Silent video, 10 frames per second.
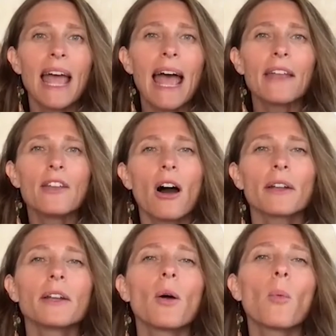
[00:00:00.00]
And not
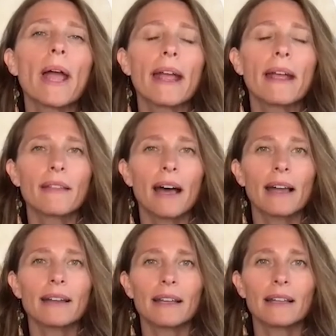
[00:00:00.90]
in a way
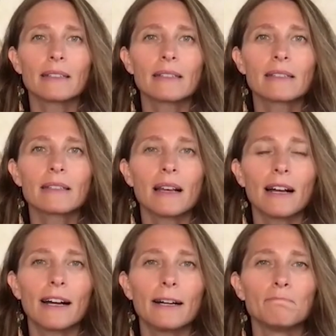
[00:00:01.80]
that is
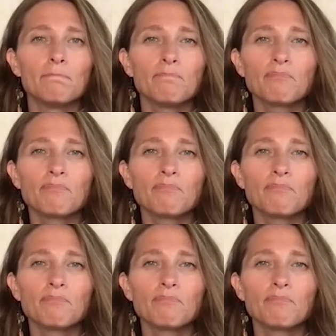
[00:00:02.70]
not